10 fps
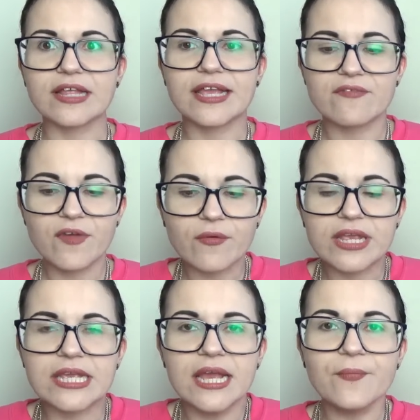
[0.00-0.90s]
They get
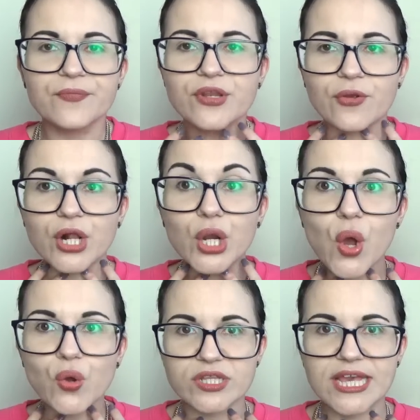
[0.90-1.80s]
very, you know,
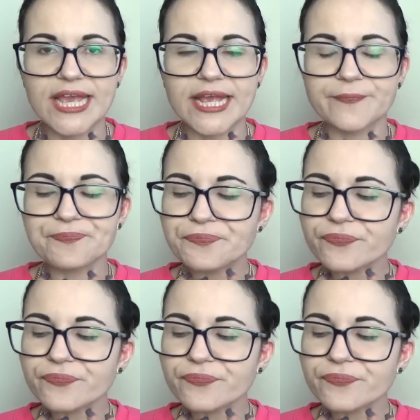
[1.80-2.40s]
clogged here.